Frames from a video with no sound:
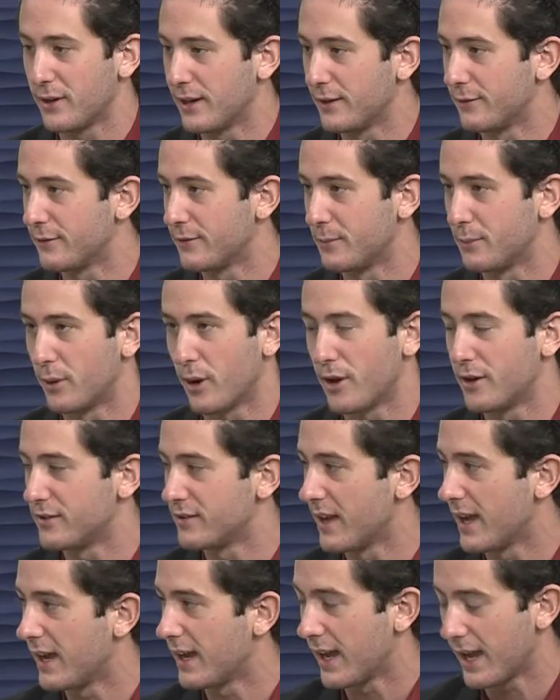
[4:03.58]
Reeves brought
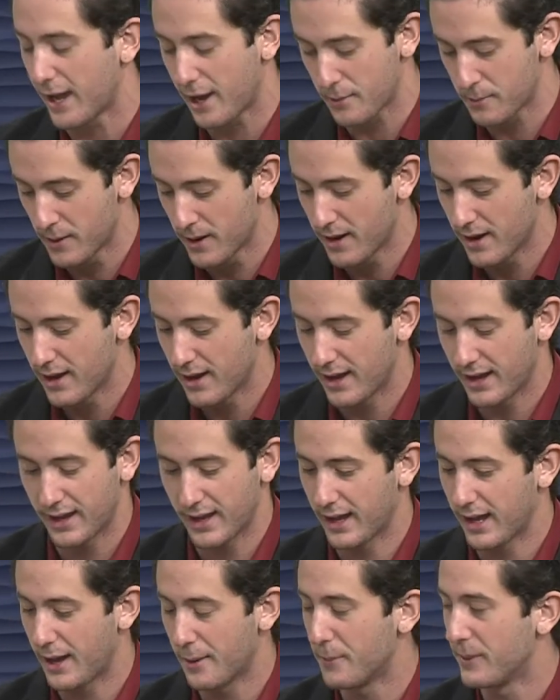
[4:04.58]
his A game. Mm -hmm
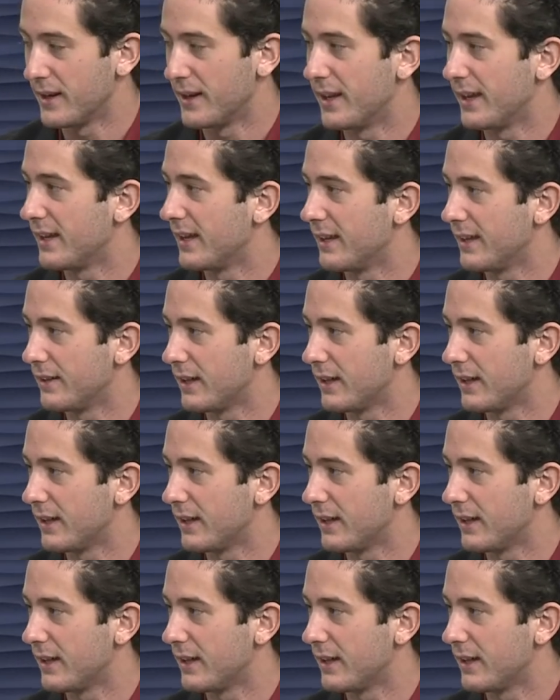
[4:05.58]
I mean, it,